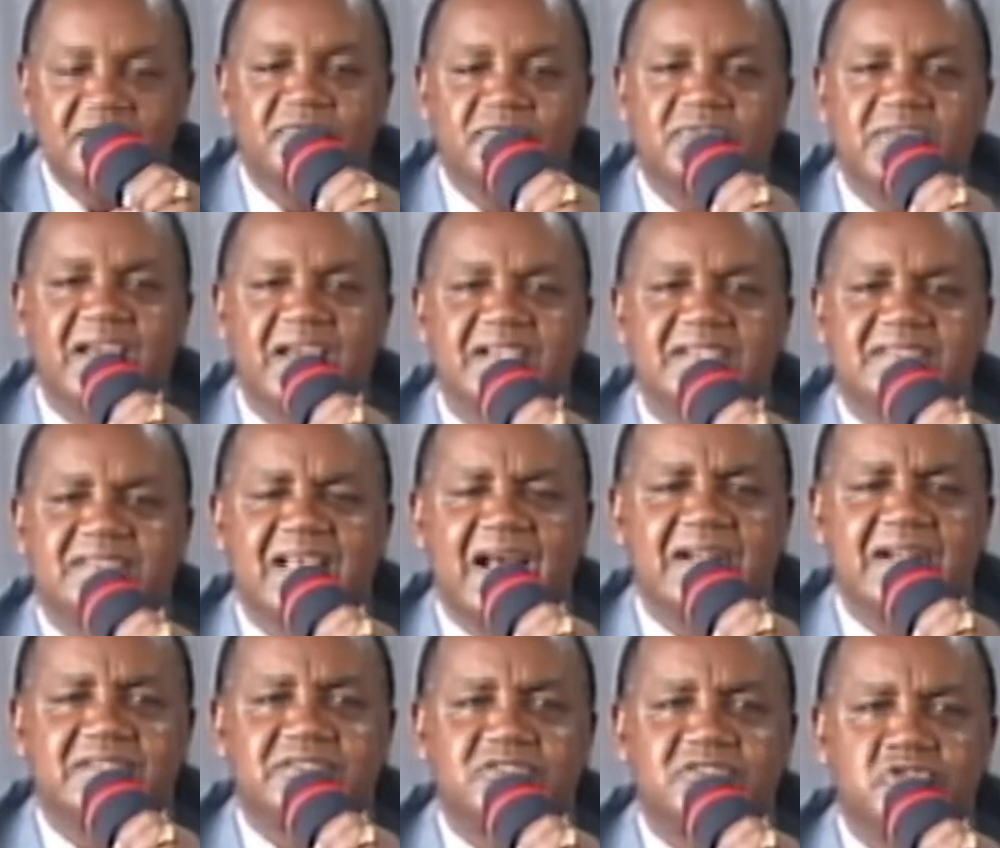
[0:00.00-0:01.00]
Things
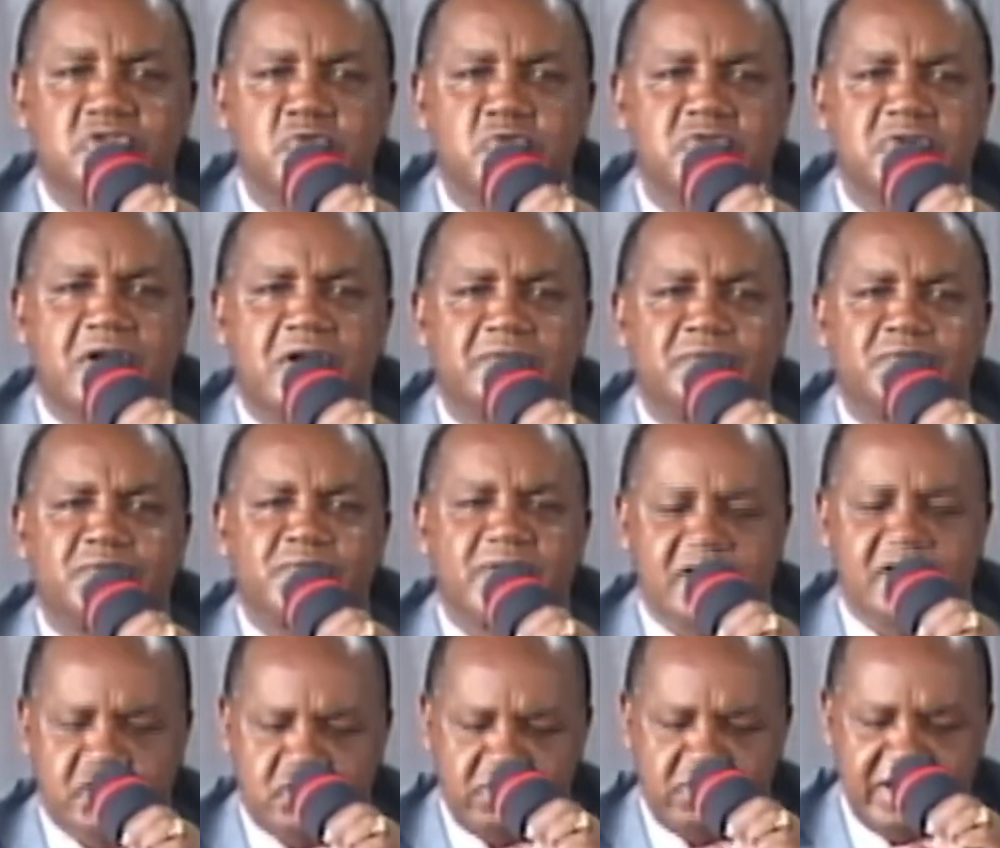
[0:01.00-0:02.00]
that do not
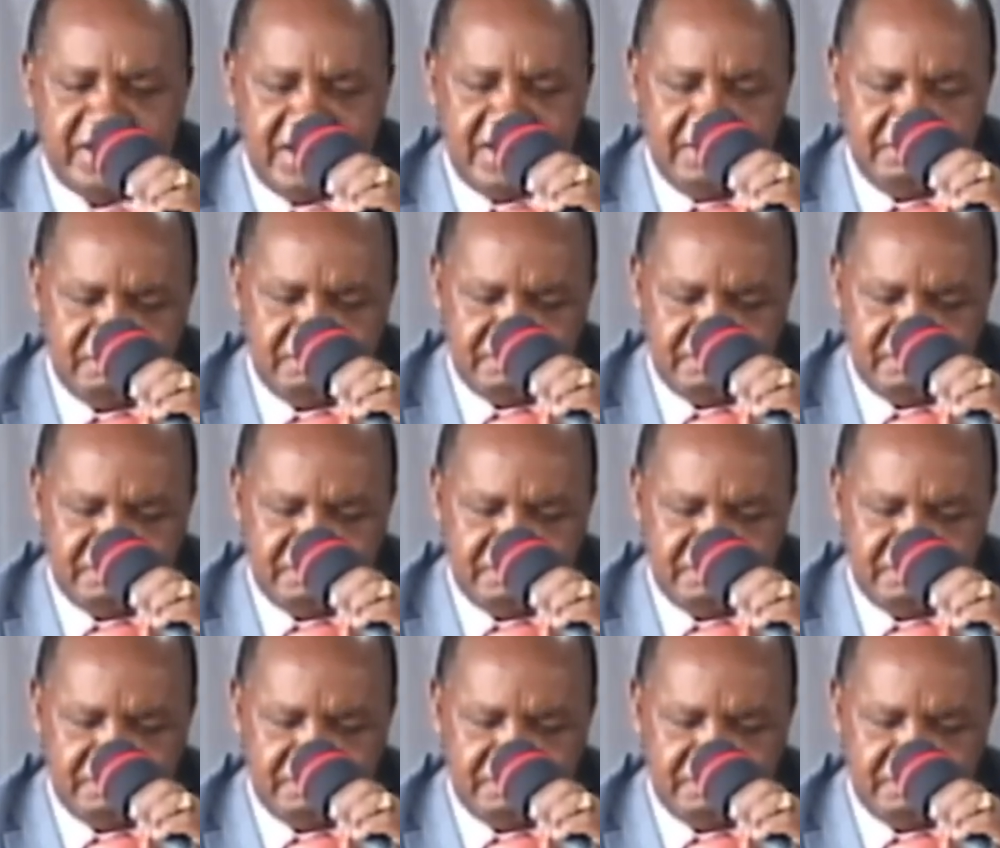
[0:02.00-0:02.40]
frustrate them.